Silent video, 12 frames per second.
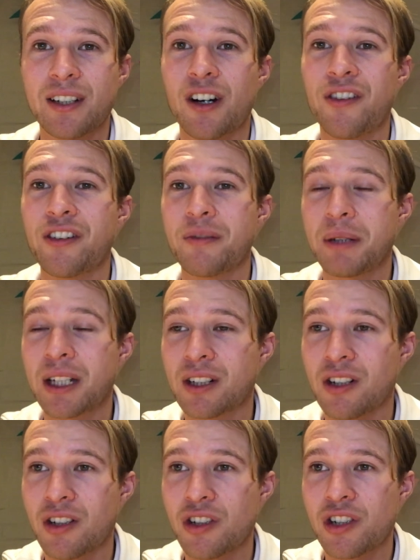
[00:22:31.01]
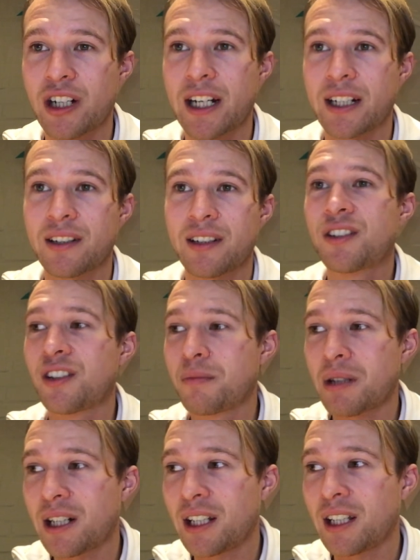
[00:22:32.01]
They offered me a contract, good
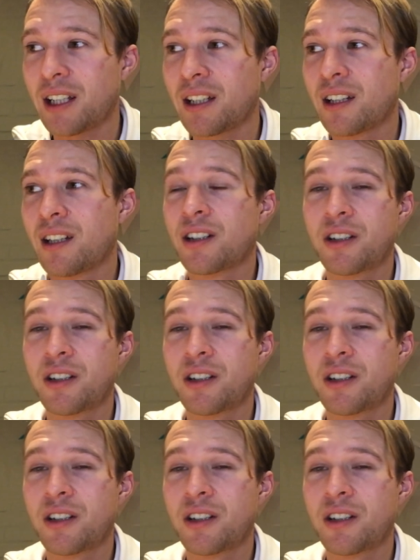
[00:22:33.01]
money,